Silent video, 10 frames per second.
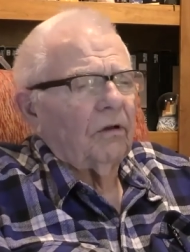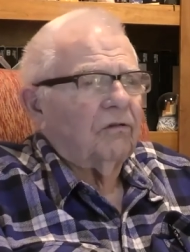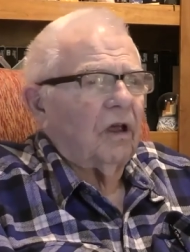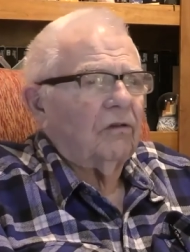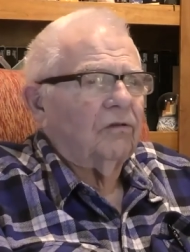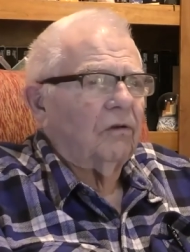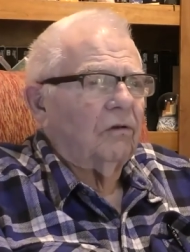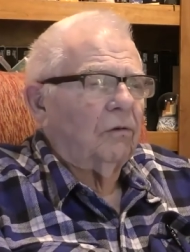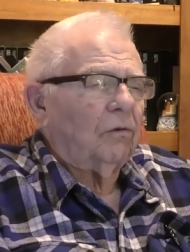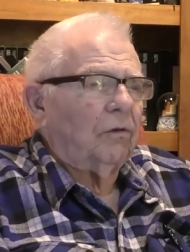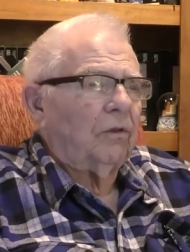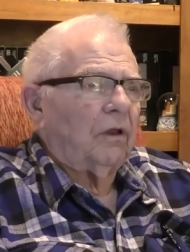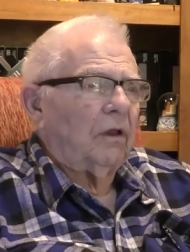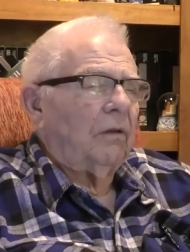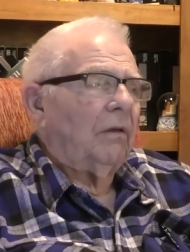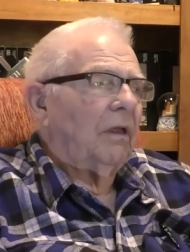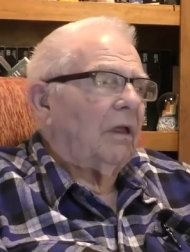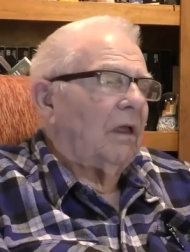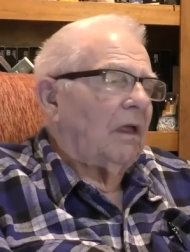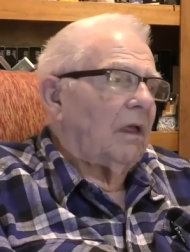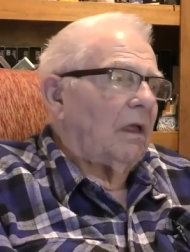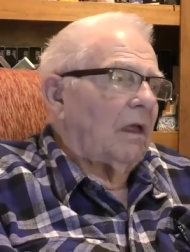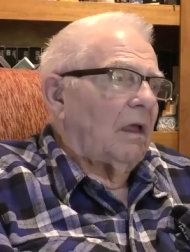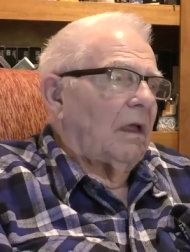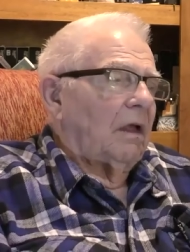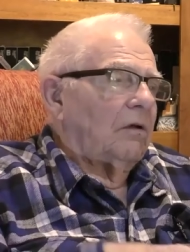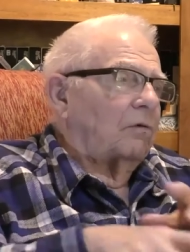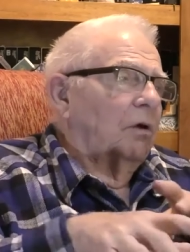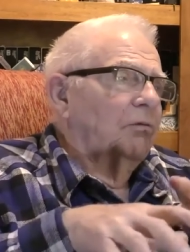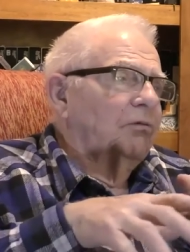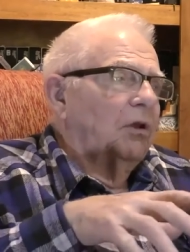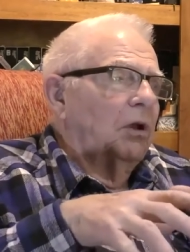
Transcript: which has to do with the drift